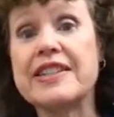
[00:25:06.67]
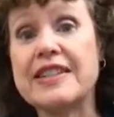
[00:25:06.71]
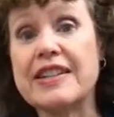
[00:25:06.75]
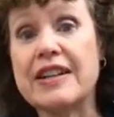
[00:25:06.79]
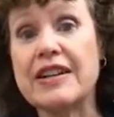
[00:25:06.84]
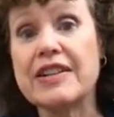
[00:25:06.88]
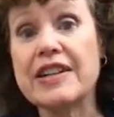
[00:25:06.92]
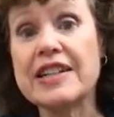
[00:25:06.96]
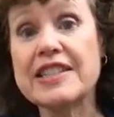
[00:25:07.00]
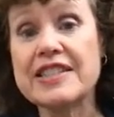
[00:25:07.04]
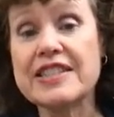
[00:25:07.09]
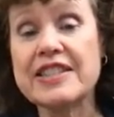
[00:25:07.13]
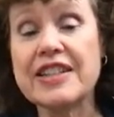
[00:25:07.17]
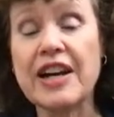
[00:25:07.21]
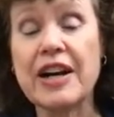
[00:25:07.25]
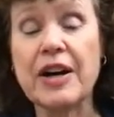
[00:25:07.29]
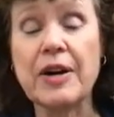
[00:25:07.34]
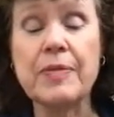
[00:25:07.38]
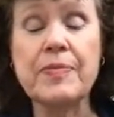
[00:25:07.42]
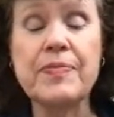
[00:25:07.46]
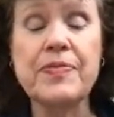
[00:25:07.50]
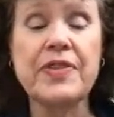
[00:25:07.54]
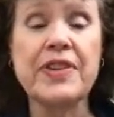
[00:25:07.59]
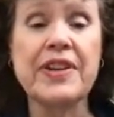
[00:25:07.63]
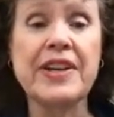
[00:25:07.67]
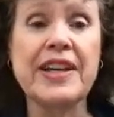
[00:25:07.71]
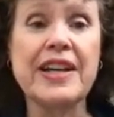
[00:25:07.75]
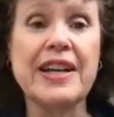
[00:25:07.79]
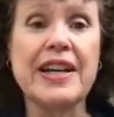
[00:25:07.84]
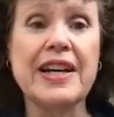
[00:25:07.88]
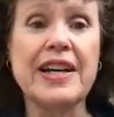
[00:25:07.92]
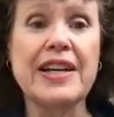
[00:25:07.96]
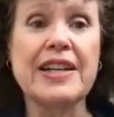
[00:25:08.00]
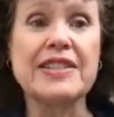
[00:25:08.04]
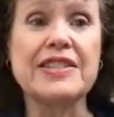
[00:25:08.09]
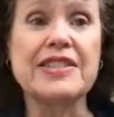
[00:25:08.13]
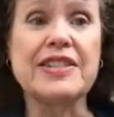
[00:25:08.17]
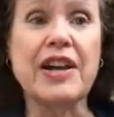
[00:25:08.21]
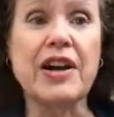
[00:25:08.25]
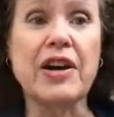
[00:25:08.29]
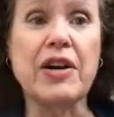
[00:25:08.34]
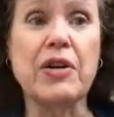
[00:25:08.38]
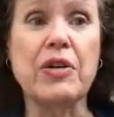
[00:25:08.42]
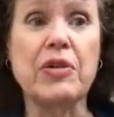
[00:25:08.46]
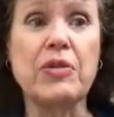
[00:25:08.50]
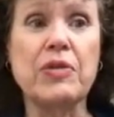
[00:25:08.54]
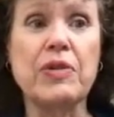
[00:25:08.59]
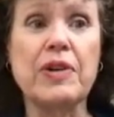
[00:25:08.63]
Let's go.
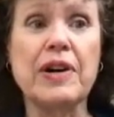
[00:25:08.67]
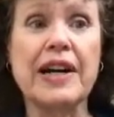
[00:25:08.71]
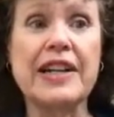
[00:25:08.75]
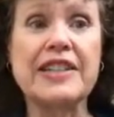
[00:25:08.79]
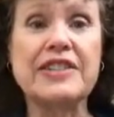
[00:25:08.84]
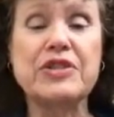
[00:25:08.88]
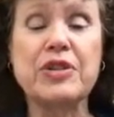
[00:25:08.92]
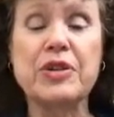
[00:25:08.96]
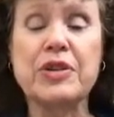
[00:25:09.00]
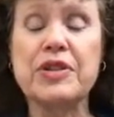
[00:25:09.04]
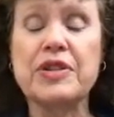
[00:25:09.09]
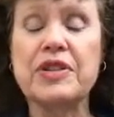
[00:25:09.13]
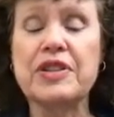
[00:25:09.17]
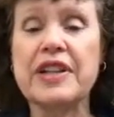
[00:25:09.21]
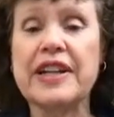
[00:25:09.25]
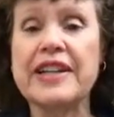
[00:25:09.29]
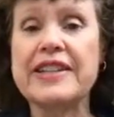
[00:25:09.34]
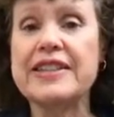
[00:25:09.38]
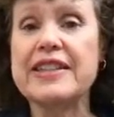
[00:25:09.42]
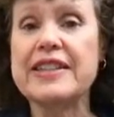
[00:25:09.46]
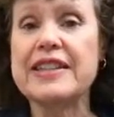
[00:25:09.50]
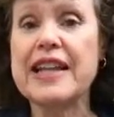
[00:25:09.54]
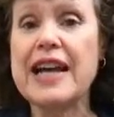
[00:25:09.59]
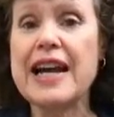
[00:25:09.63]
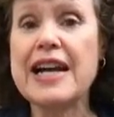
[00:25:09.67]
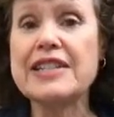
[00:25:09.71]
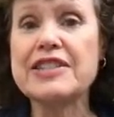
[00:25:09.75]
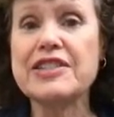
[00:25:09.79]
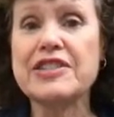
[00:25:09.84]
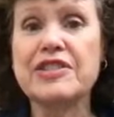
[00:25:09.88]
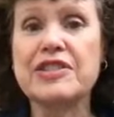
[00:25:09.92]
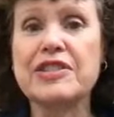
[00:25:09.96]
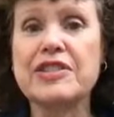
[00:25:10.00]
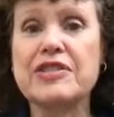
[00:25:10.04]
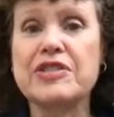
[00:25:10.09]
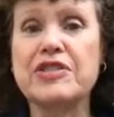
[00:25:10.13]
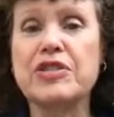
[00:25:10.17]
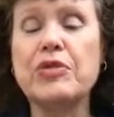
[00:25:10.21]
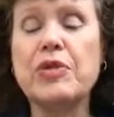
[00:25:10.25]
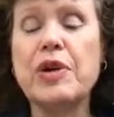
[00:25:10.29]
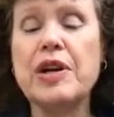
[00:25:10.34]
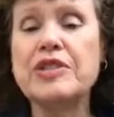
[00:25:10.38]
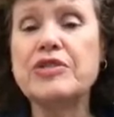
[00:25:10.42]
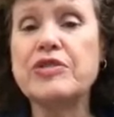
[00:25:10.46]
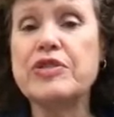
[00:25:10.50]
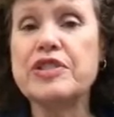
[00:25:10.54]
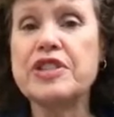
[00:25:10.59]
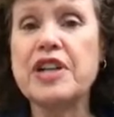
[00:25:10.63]
So I took like the last
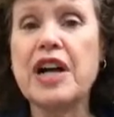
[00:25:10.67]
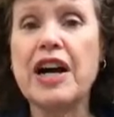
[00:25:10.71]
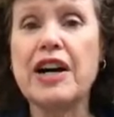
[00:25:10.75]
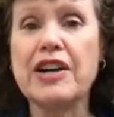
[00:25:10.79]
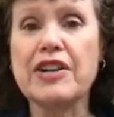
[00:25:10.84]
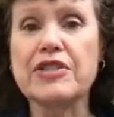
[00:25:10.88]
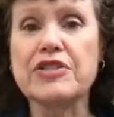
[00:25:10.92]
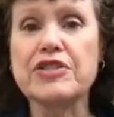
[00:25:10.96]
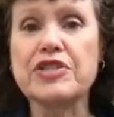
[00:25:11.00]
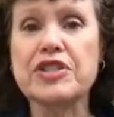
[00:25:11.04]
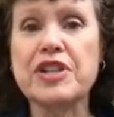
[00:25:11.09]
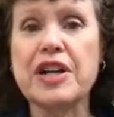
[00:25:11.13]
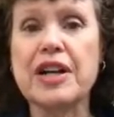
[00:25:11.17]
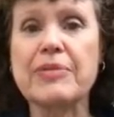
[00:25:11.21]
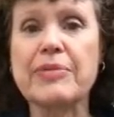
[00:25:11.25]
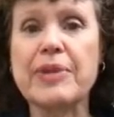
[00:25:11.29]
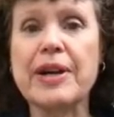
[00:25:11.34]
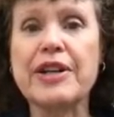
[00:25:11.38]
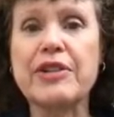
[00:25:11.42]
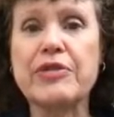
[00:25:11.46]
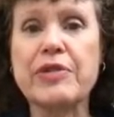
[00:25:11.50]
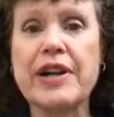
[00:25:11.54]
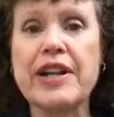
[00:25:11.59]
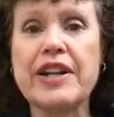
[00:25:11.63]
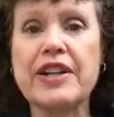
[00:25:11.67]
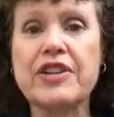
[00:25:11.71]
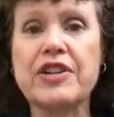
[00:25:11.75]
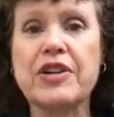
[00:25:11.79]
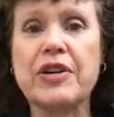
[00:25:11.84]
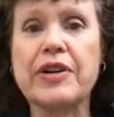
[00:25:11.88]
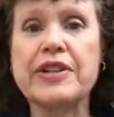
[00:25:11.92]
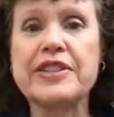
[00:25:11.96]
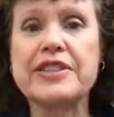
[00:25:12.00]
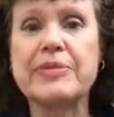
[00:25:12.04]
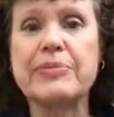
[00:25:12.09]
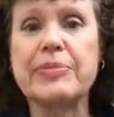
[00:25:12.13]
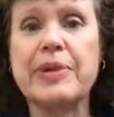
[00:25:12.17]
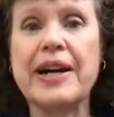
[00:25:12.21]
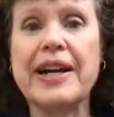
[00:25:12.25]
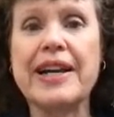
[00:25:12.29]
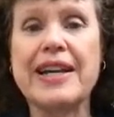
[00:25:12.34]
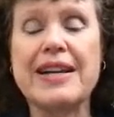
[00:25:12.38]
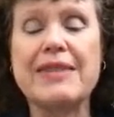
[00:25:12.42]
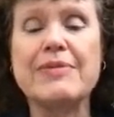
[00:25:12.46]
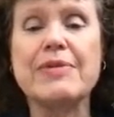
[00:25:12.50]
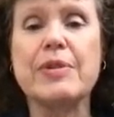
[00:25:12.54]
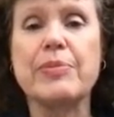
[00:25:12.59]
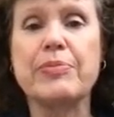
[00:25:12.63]
$200 on my credit card to buy
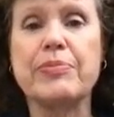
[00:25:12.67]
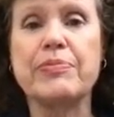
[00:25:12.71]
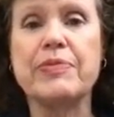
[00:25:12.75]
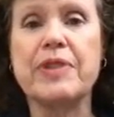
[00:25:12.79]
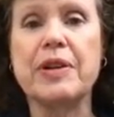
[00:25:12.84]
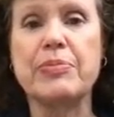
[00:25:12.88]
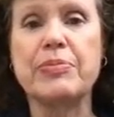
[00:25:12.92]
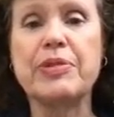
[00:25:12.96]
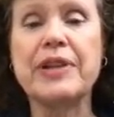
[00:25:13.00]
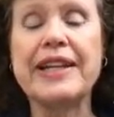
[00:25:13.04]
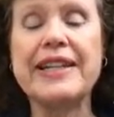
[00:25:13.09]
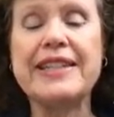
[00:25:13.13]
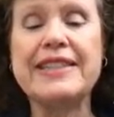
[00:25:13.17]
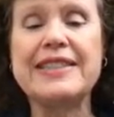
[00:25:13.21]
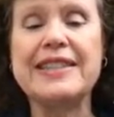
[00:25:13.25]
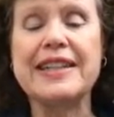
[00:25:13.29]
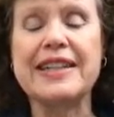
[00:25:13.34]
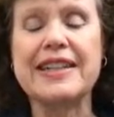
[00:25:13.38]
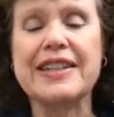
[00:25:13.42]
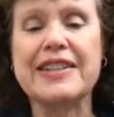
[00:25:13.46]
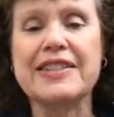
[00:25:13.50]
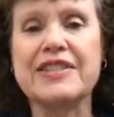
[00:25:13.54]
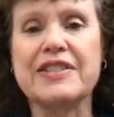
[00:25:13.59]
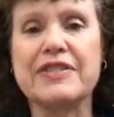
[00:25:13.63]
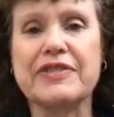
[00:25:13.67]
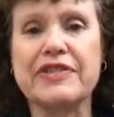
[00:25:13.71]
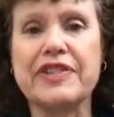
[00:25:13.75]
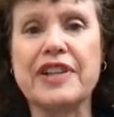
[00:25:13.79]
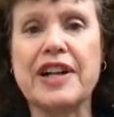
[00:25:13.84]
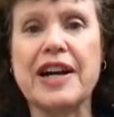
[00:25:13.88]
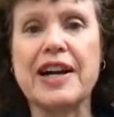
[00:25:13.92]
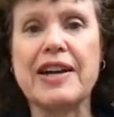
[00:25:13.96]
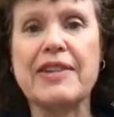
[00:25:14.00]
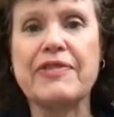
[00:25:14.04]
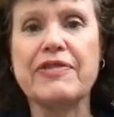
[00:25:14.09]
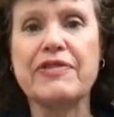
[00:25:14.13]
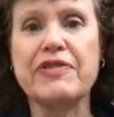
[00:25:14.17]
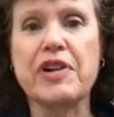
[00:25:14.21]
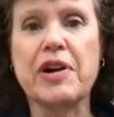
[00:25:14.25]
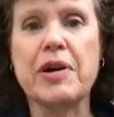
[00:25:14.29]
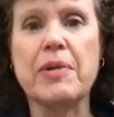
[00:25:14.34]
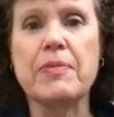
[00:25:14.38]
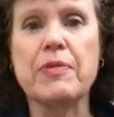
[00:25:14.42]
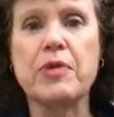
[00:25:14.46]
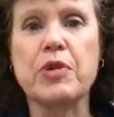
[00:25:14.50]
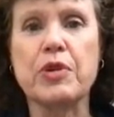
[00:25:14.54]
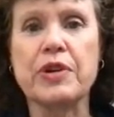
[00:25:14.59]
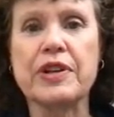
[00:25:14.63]
him a plane ticket to fly
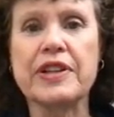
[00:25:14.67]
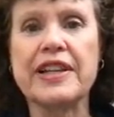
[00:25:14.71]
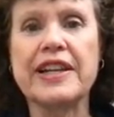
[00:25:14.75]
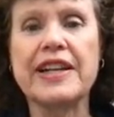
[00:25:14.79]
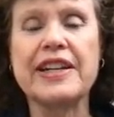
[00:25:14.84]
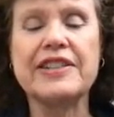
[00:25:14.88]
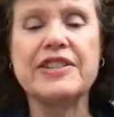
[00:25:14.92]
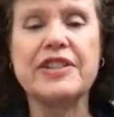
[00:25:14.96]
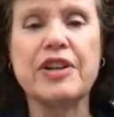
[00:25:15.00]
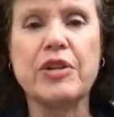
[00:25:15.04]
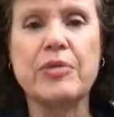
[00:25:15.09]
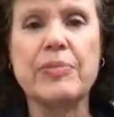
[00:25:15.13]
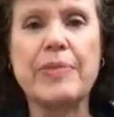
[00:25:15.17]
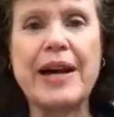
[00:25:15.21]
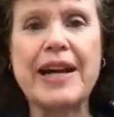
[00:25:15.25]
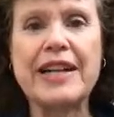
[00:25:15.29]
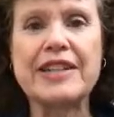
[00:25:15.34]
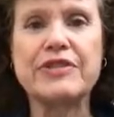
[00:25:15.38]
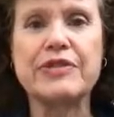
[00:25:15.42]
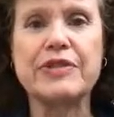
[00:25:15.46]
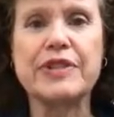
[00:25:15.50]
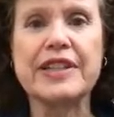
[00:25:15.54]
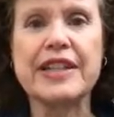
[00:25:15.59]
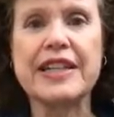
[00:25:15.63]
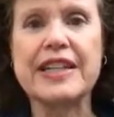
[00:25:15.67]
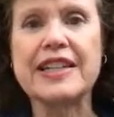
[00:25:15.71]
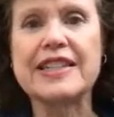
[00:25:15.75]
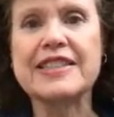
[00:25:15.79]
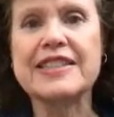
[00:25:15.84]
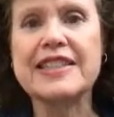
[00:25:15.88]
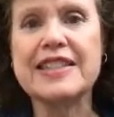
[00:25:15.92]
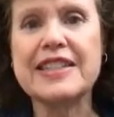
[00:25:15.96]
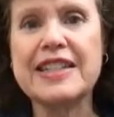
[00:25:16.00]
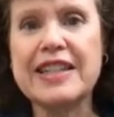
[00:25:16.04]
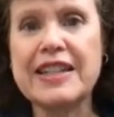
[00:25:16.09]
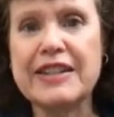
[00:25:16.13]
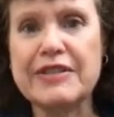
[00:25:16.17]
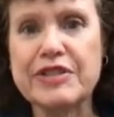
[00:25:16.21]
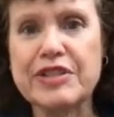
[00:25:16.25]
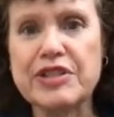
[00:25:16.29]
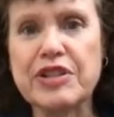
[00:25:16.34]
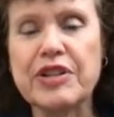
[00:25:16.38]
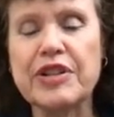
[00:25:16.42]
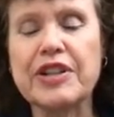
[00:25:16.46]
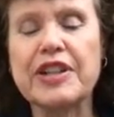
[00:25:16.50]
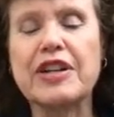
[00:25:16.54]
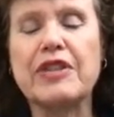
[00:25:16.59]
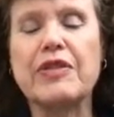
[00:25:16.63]
from Orlando back to Atlantic City. He was
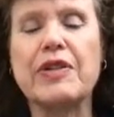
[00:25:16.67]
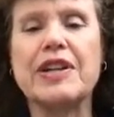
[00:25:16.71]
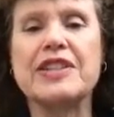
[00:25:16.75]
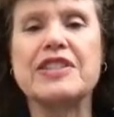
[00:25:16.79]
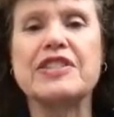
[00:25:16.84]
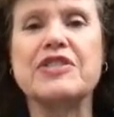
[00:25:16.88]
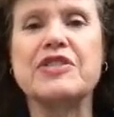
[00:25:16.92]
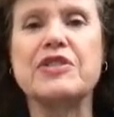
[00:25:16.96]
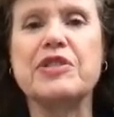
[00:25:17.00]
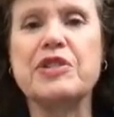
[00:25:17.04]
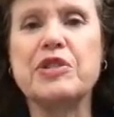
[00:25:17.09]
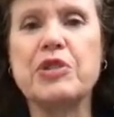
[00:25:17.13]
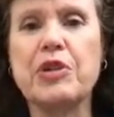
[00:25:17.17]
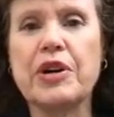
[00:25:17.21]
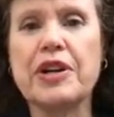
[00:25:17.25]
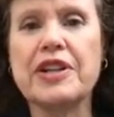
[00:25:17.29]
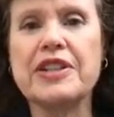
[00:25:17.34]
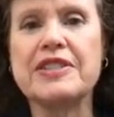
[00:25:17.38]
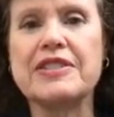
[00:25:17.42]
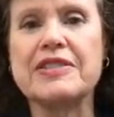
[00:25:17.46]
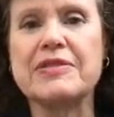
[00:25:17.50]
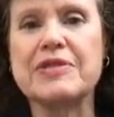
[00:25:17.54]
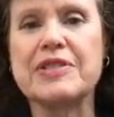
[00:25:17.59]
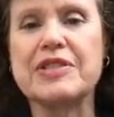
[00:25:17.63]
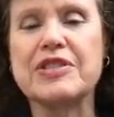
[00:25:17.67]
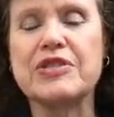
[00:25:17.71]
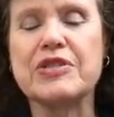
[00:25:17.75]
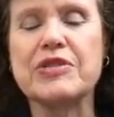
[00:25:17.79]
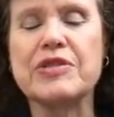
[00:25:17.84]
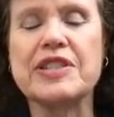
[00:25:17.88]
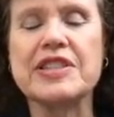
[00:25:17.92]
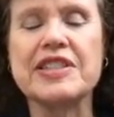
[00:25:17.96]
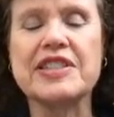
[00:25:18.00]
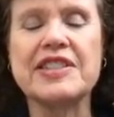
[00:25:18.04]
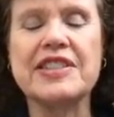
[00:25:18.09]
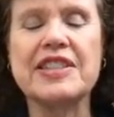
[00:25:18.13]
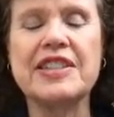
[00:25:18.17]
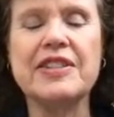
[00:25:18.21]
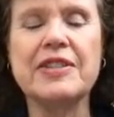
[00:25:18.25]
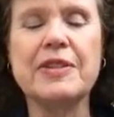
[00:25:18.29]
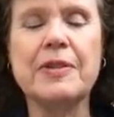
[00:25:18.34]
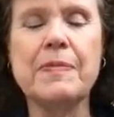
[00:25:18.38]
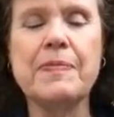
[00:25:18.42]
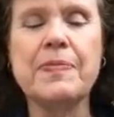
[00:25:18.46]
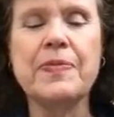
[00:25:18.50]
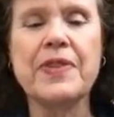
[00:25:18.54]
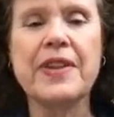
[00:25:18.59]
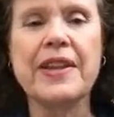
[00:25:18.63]
going to go on to New York to do this
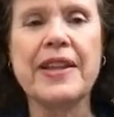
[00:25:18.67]
deal.